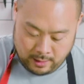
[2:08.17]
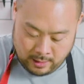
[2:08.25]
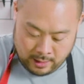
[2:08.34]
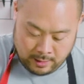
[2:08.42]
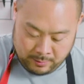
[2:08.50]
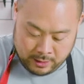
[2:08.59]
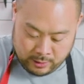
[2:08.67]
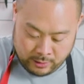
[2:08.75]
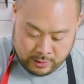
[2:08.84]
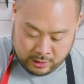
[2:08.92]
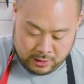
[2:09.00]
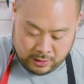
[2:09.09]
And I'm just
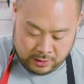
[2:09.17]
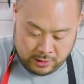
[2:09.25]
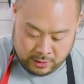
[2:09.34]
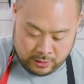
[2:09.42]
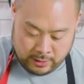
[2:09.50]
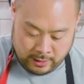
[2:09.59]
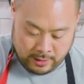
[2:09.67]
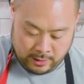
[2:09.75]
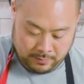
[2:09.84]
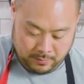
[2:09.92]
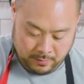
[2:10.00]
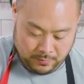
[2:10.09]
gonna stir it up.